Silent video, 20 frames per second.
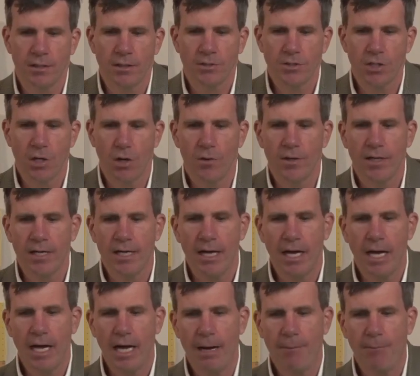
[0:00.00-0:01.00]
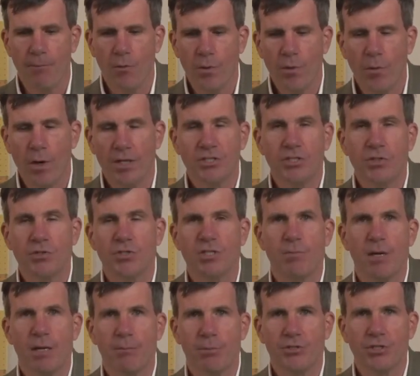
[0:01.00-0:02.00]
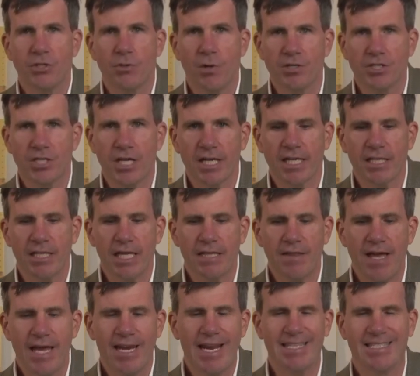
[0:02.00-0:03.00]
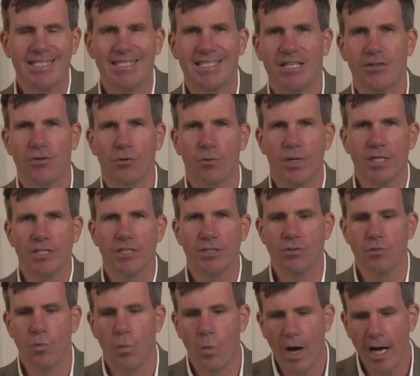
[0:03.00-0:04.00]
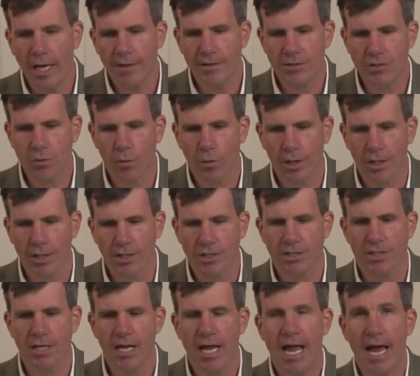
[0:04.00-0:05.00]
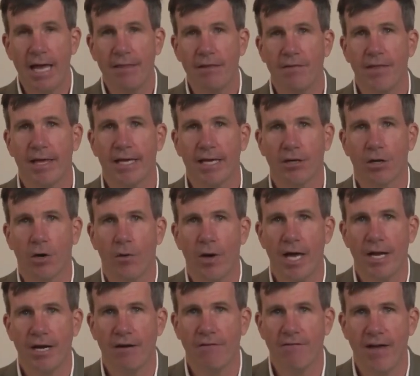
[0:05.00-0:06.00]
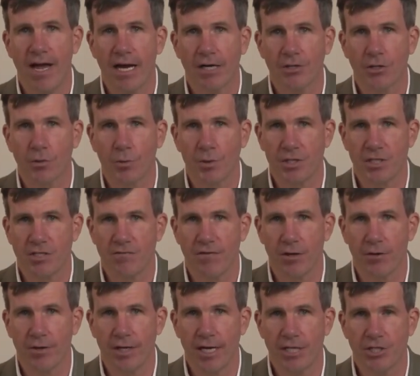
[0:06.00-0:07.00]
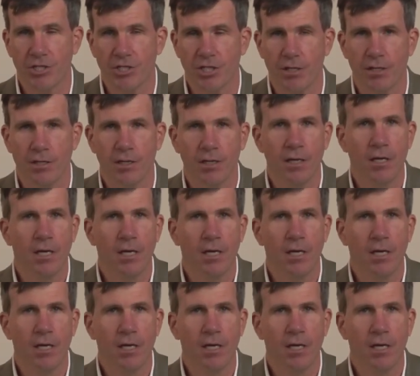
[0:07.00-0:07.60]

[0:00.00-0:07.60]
So we want students to be able to articulate that and see the reasons why this works, and then they can go ahead and factor with this variation.